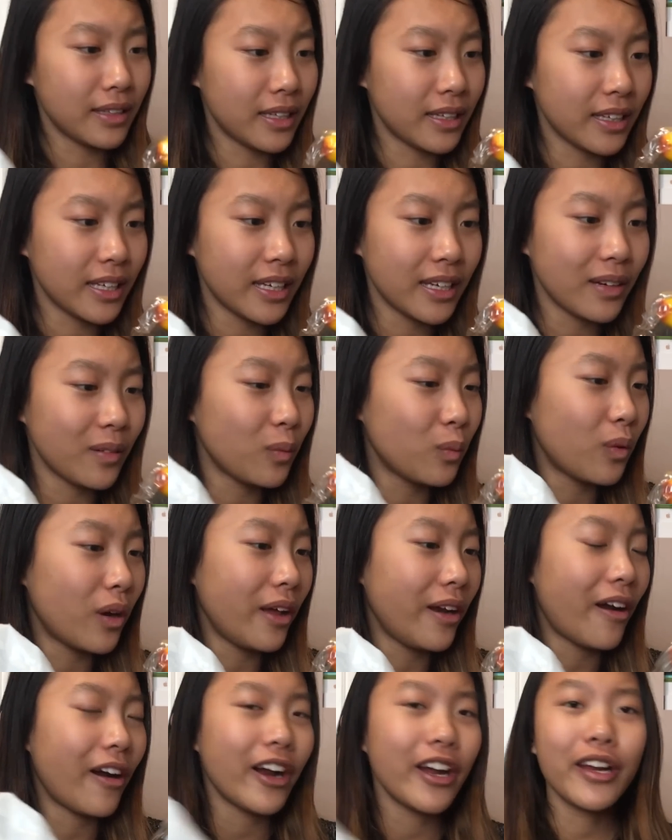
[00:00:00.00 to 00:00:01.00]
Lily,
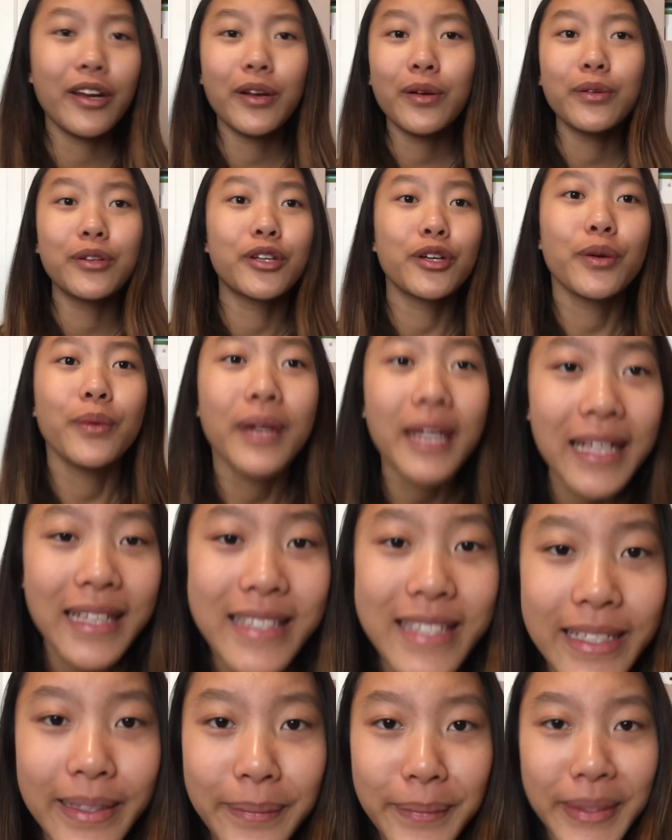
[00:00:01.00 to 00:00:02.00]
what are you doing to